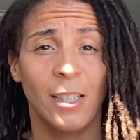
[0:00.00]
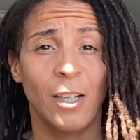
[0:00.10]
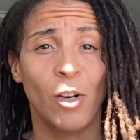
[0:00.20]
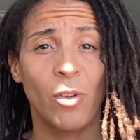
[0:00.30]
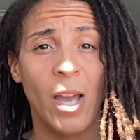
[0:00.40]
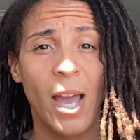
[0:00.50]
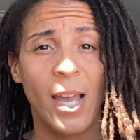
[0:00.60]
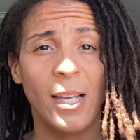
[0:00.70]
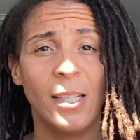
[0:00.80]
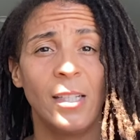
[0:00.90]

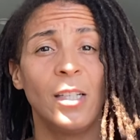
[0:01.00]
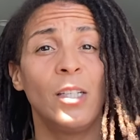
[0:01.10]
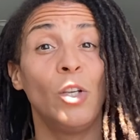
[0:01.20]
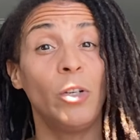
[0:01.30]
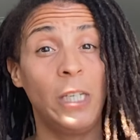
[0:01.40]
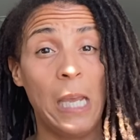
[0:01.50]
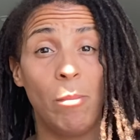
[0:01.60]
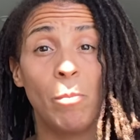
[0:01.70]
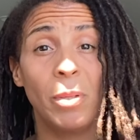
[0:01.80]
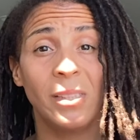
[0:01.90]
okay, you're
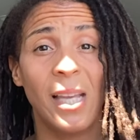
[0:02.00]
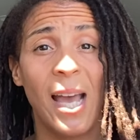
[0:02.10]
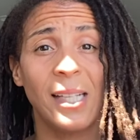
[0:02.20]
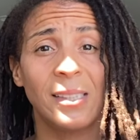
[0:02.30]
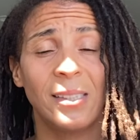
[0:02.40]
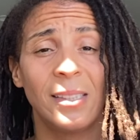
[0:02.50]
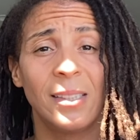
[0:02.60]
demon possessed.